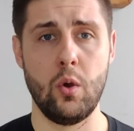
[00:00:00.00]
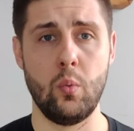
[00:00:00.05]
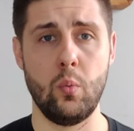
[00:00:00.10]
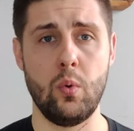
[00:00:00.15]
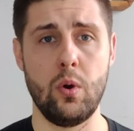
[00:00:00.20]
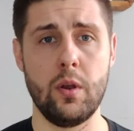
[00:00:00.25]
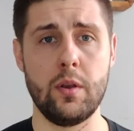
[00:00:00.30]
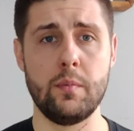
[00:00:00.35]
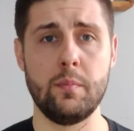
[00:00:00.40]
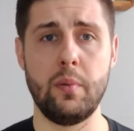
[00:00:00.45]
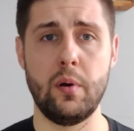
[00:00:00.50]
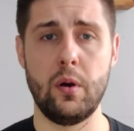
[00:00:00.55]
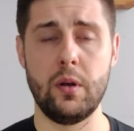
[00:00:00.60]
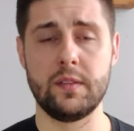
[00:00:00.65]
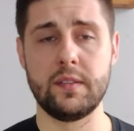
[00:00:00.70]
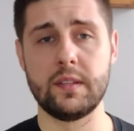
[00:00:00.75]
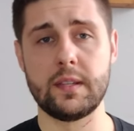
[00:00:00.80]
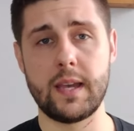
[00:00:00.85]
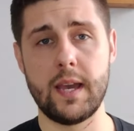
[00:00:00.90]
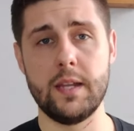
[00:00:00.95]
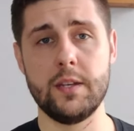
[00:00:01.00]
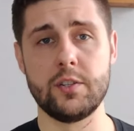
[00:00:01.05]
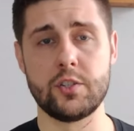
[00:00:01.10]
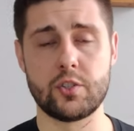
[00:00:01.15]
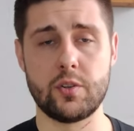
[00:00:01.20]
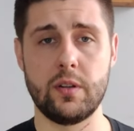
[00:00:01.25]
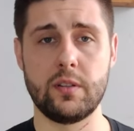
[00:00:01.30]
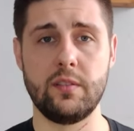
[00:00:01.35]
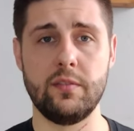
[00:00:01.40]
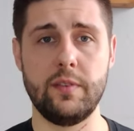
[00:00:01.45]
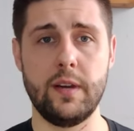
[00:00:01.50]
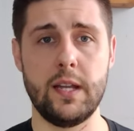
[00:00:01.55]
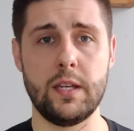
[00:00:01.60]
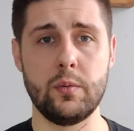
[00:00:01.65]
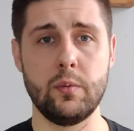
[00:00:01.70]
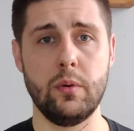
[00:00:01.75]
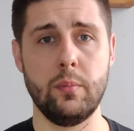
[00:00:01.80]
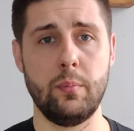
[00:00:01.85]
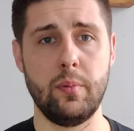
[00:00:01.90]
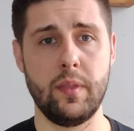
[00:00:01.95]
One party can instruct a
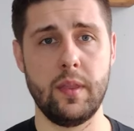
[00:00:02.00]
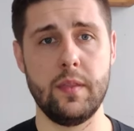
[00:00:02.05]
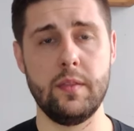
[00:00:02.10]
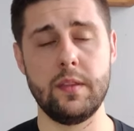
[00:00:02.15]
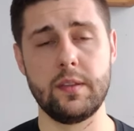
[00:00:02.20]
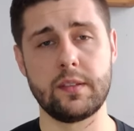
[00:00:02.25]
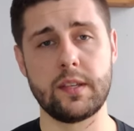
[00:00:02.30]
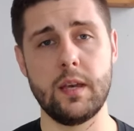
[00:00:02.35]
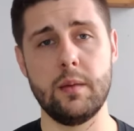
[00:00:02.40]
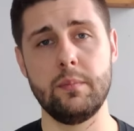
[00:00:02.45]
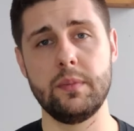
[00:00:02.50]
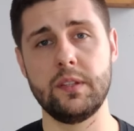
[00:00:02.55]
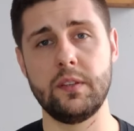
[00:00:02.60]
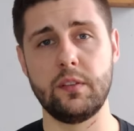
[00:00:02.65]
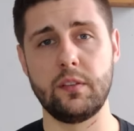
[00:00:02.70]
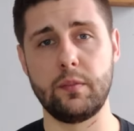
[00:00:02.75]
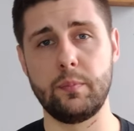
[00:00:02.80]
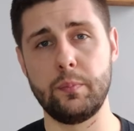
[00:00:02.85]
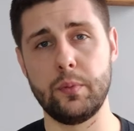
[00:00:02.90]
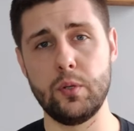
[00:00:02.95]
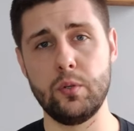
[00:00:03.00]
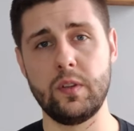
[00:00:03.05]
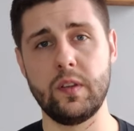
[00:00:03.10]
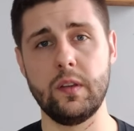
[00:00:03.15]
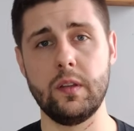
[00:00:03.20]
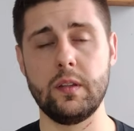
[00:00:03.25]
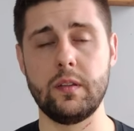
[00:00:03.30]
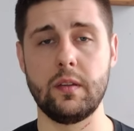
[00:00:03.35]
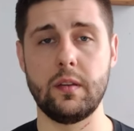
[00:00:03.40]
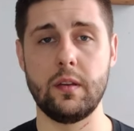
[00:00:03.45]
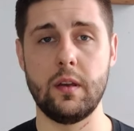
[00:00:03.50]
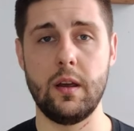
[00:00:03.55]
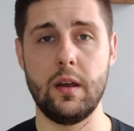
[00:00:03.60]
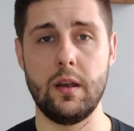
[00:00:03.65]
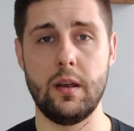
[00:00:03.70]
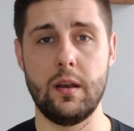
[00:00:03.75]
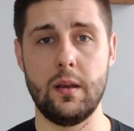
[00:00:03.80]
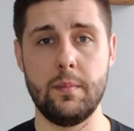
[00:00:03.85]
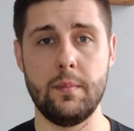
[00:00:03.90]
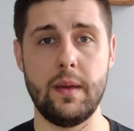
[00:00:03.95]
valuer, but then this can be disputed
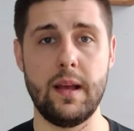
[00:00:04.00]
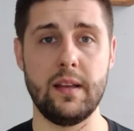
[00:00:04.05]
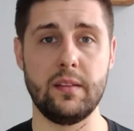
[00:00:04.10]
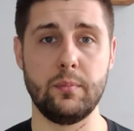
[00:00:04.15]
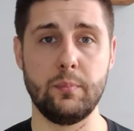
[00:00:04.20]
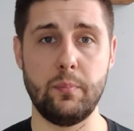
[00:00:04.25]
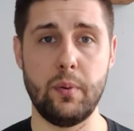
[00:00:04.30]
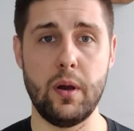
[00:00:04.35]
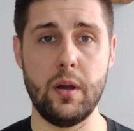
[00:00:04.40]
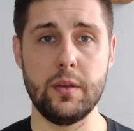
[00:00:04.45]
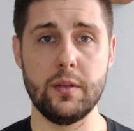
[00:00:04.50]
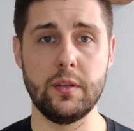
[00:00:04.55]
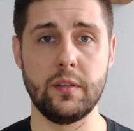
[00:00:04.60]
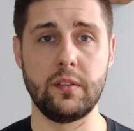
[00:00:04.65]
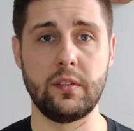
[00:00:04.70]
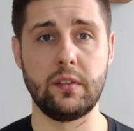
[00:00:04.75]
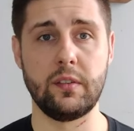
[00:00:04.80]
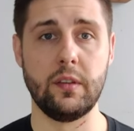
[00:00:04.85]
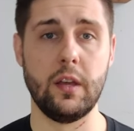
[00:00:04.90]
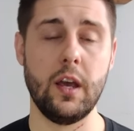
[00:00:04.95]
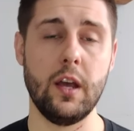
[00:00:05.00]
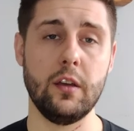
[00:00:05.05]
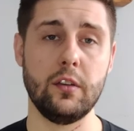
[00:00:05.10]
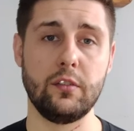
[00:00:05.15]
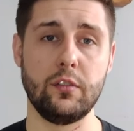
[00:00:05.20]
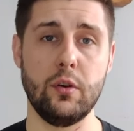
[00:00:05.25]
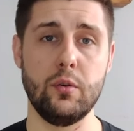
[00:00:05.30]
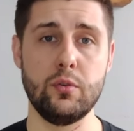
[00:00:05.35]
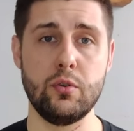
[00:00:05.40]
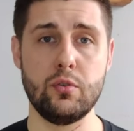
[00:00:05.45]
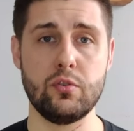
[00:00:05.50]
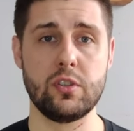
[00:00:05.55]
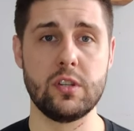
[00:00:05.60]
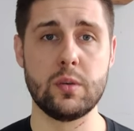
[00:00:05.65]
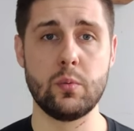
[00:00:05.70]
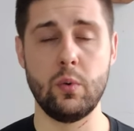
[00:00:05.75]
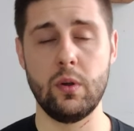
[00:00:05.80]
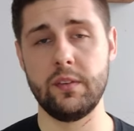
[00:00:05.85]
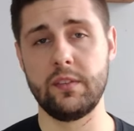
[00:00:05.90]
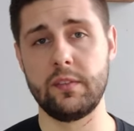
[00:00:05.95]
as bias, so
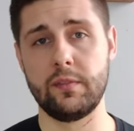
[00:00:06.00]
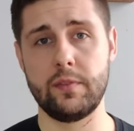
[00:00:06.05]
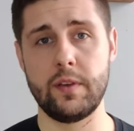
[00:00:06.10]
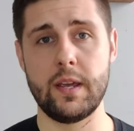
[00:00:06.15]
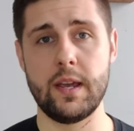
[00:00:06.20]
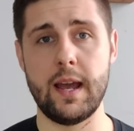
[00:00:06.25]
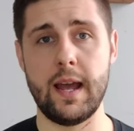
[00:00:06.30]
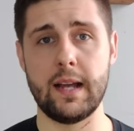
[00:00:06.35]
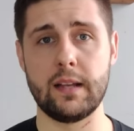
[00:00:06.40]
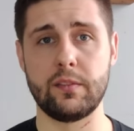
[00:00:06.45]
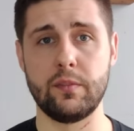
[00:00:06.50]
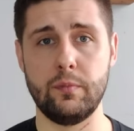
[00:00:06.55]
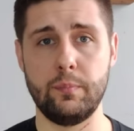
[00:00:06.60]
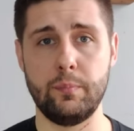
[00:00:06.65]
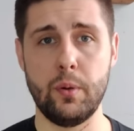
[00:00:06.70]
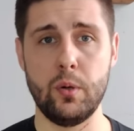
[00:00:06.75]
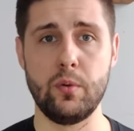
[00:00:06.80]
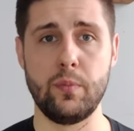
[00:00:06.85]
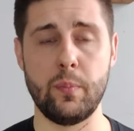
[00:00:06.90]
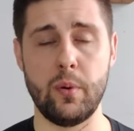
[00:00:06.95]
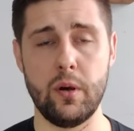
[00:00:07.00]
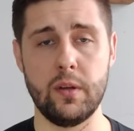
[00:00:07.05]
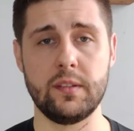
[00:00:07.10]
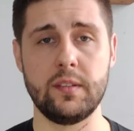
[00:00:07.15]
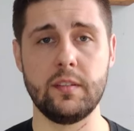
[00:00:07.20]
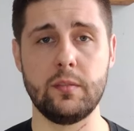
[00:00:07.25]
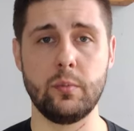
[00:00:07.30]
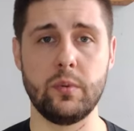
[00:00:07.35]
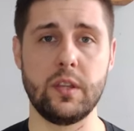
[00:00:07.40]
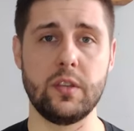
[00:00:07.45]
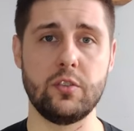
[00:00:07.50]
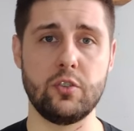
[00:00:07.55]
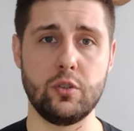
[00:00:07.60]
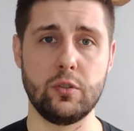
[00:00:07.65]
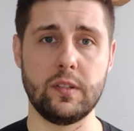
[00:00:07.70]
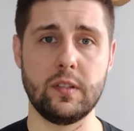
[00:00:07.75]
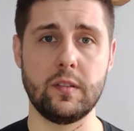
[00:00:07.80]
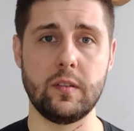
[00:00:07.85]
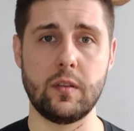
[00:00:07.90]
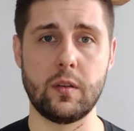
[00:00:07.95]
usually one surveyor acts for both parties with a
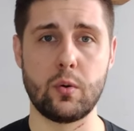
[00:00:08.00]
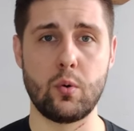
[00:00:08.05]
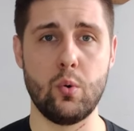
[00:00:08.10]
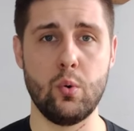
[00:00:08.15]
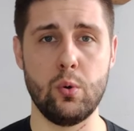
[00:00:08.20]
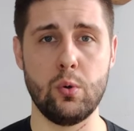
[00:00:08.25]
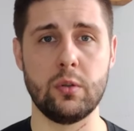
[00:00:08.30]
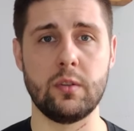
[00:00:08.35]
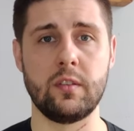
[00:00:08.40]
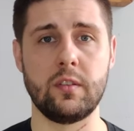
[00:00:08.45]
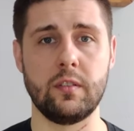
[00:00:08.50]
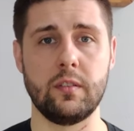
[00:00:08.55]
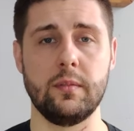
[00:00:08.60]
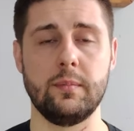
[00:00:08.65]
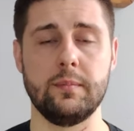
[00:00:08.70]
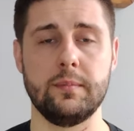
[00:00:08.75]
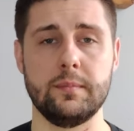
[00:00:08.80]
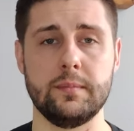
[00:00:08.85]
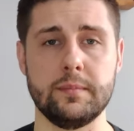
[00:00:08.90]
duty to the court.